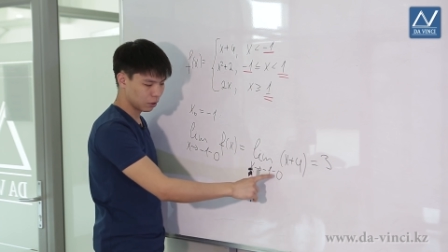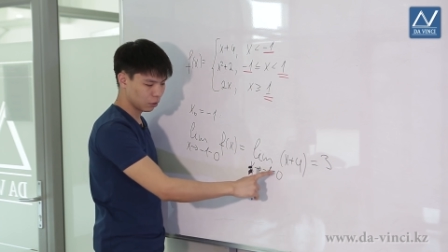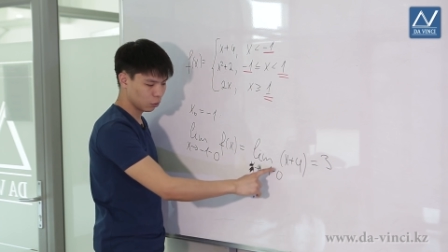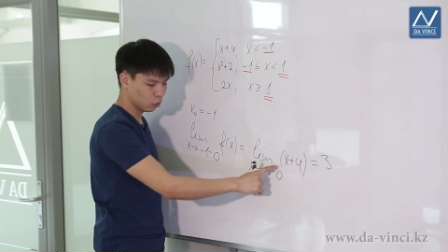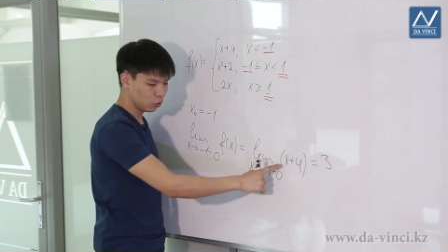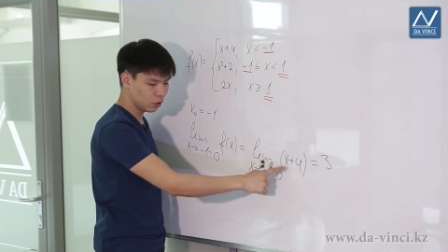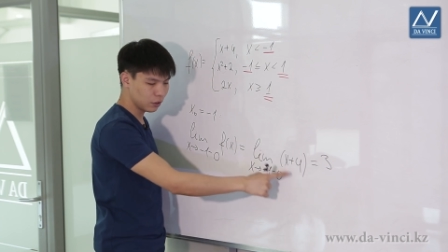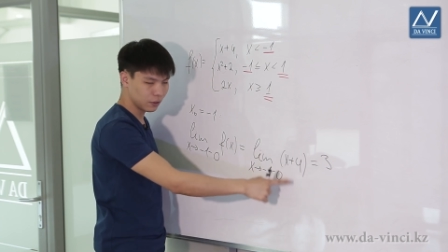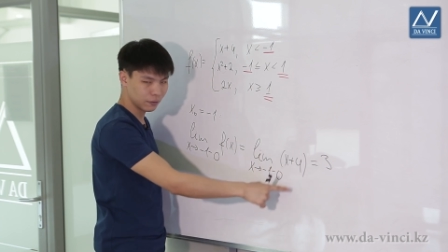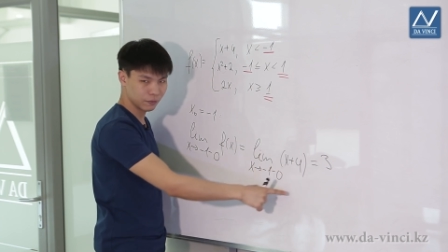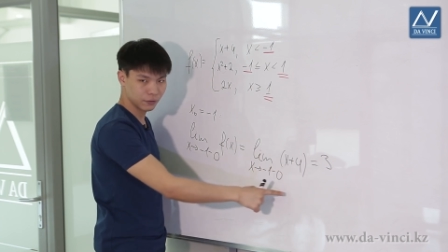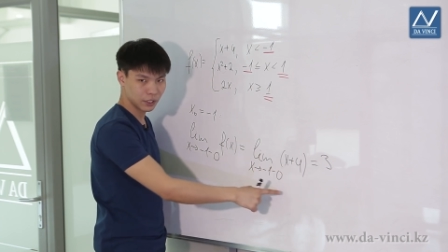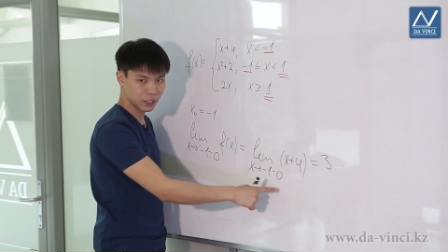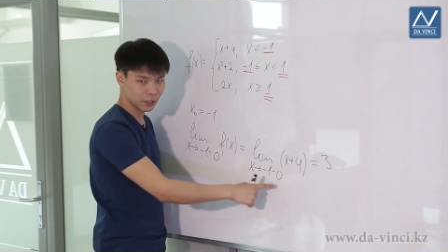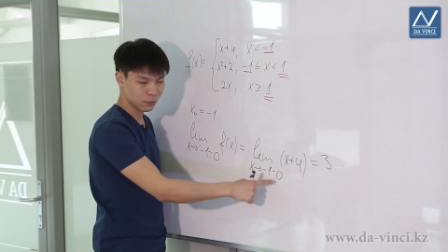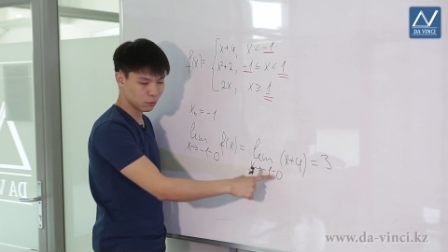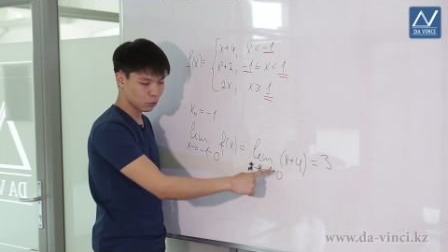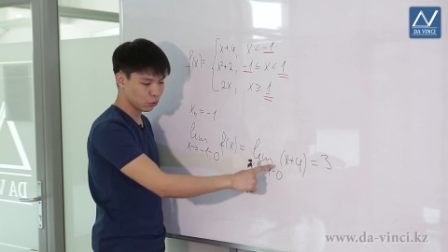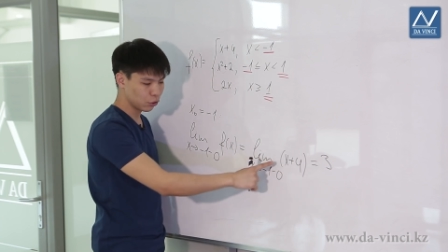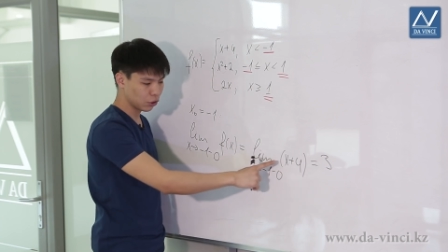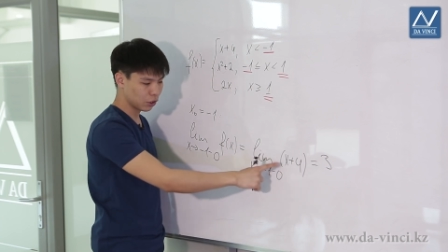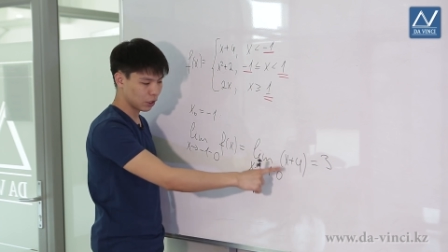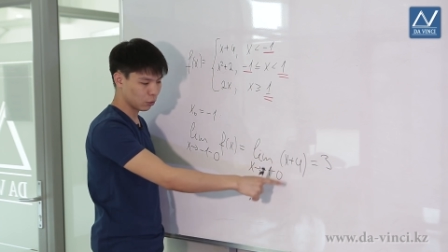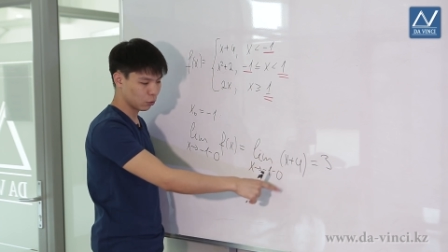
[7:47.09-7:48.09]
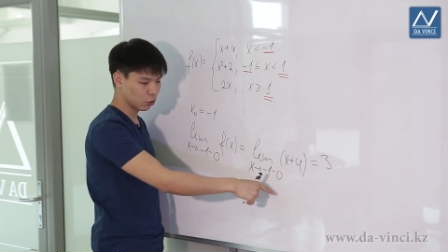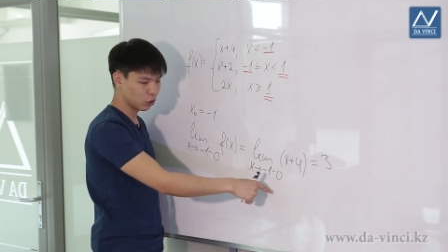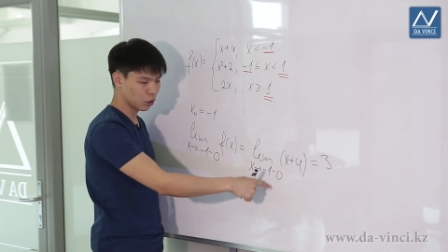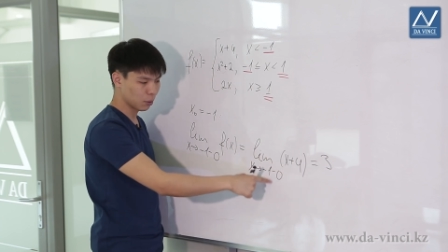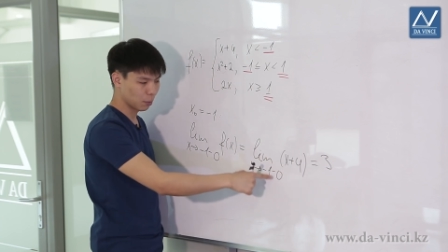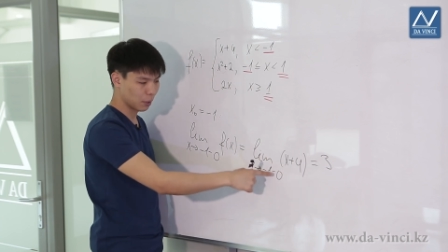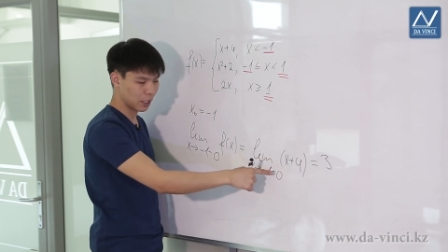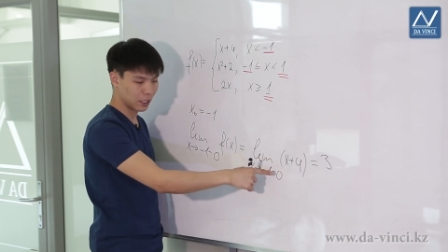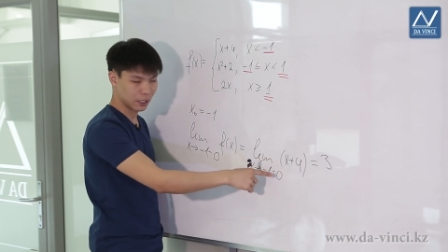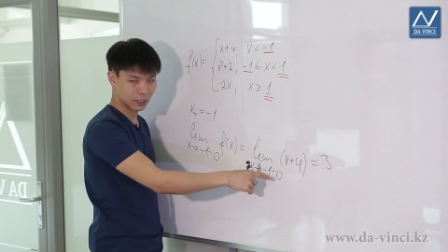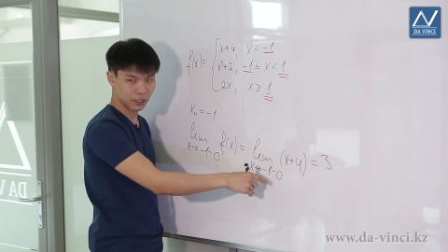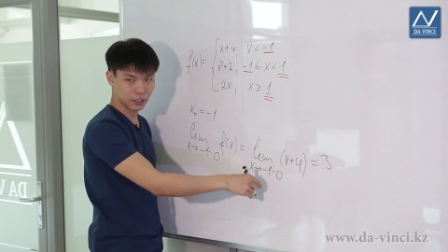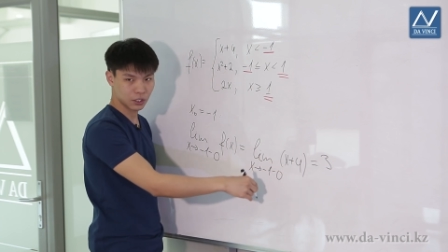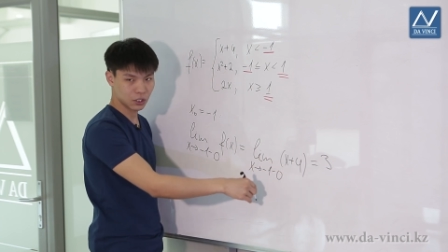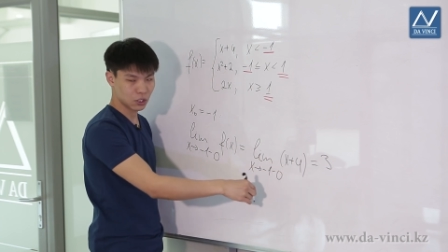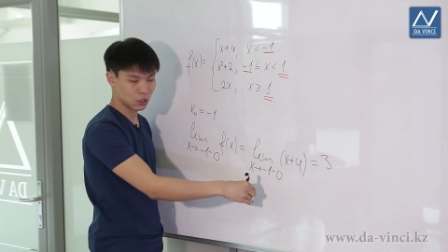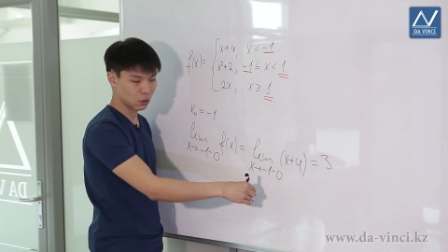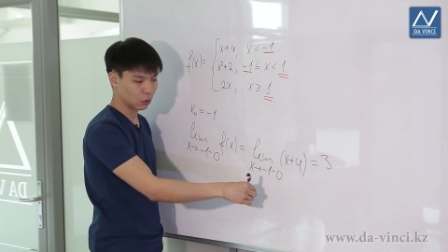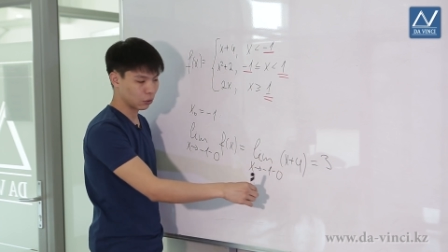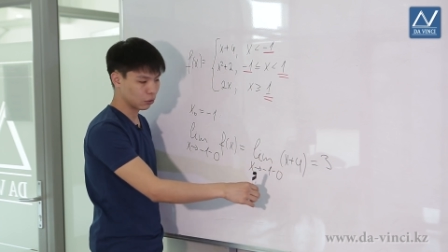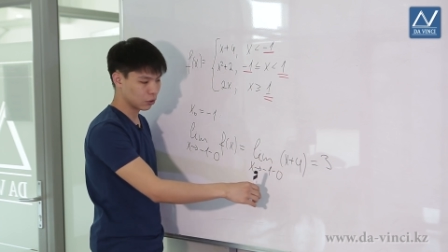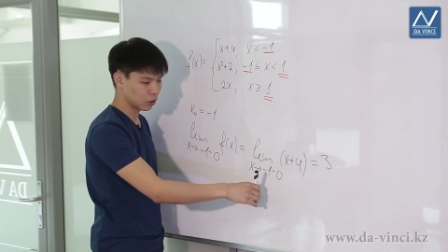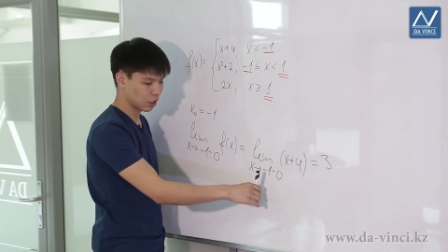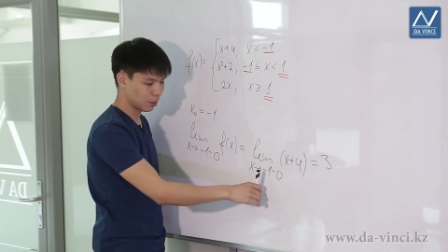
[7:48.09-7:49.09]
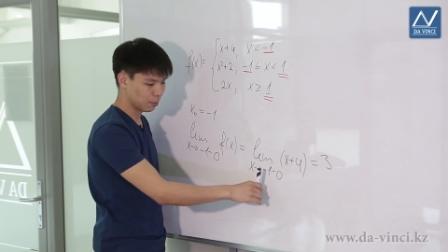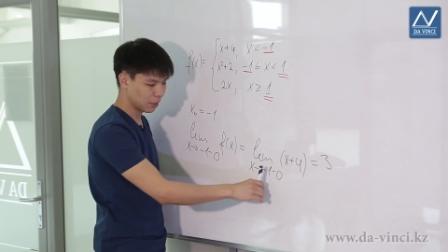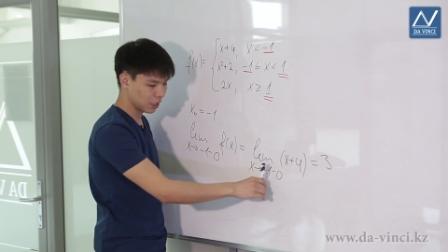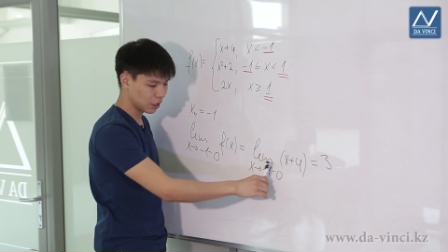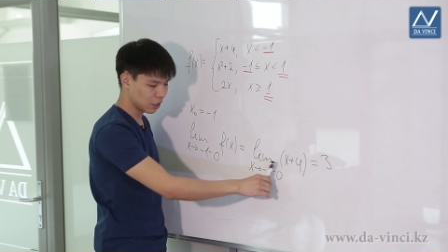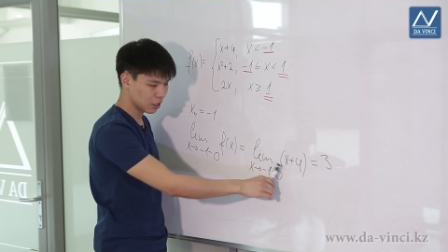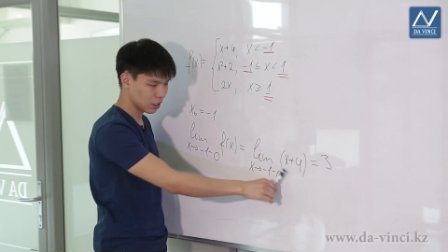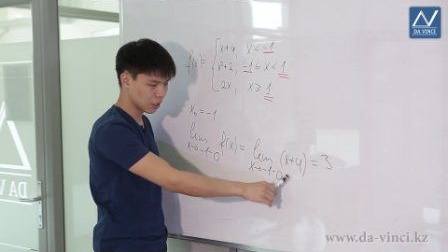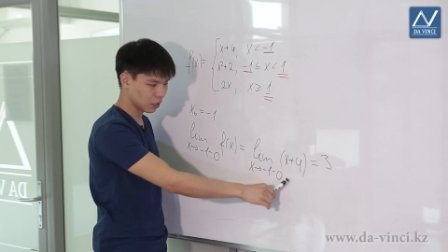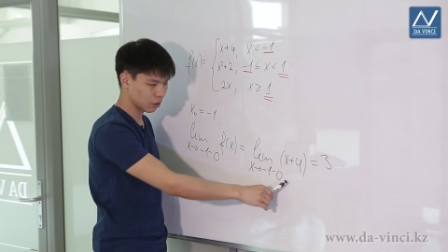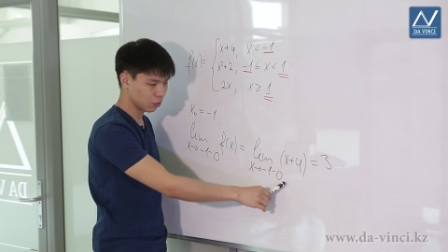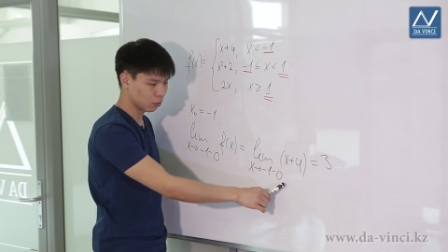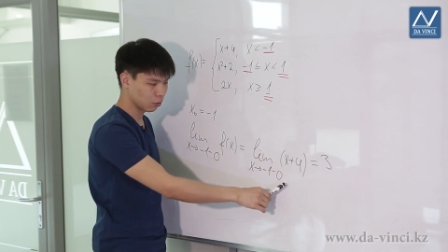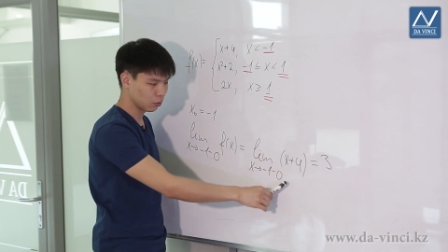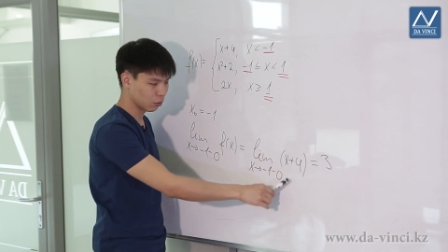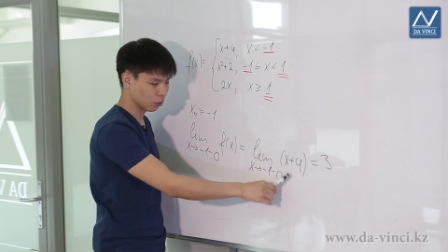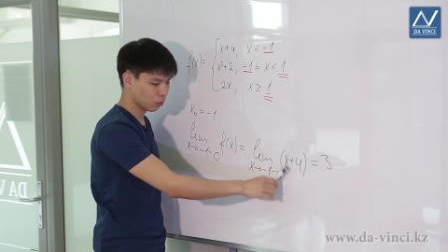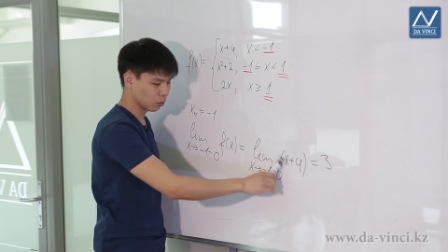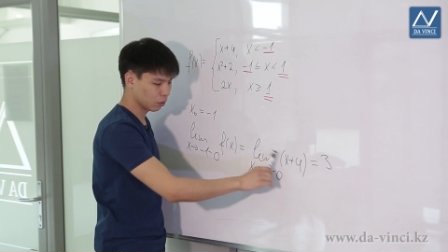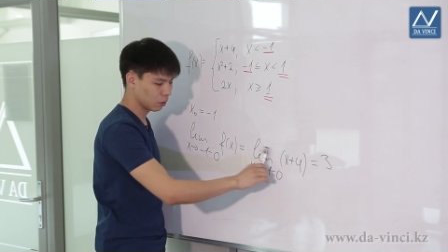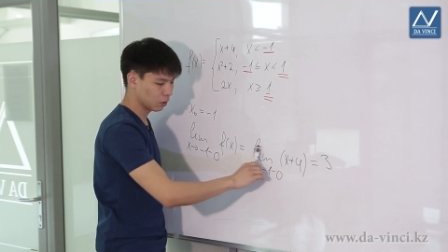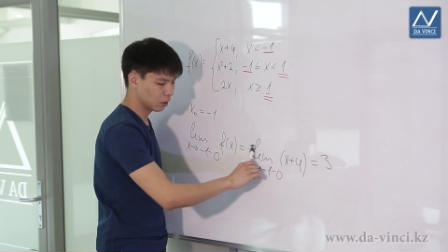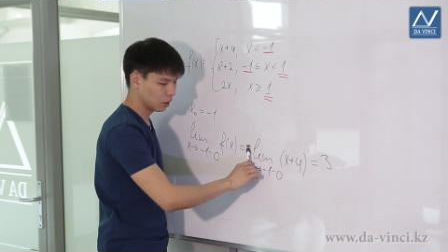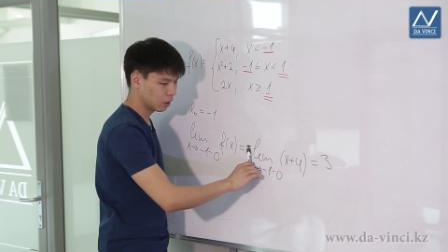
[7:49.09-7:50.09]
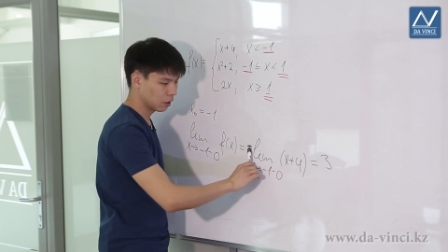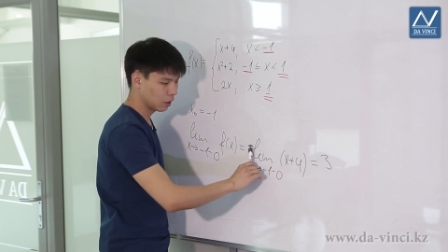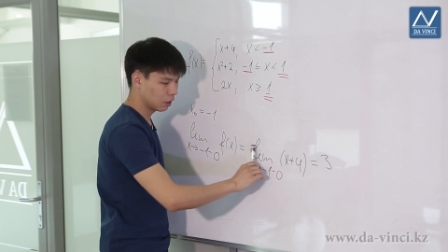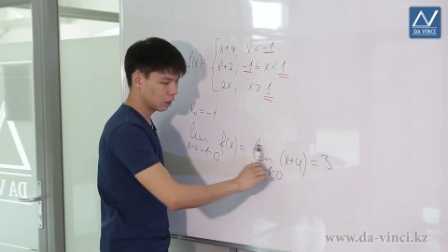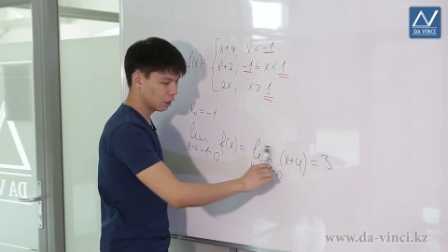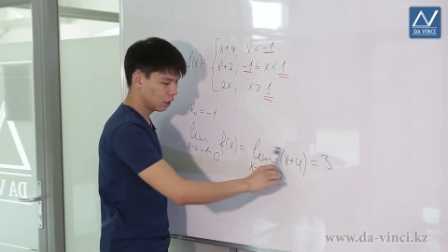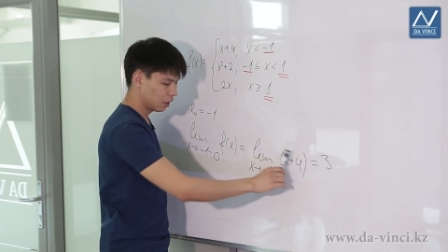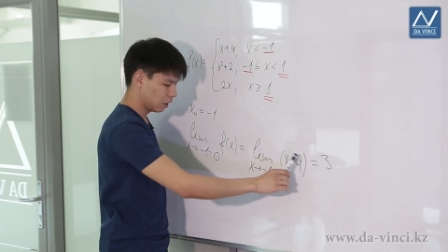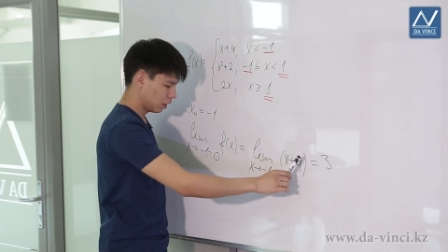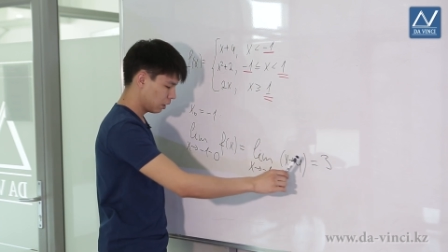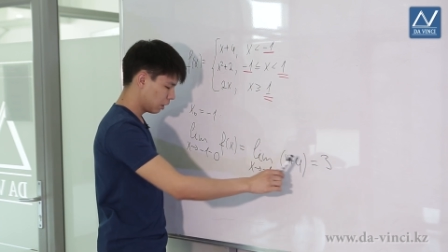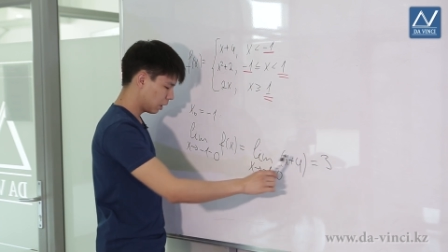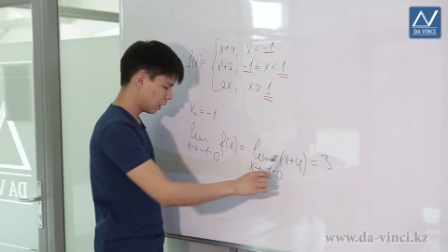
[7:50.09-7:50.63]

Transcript: 0 in this case is like a very small number approaching 0,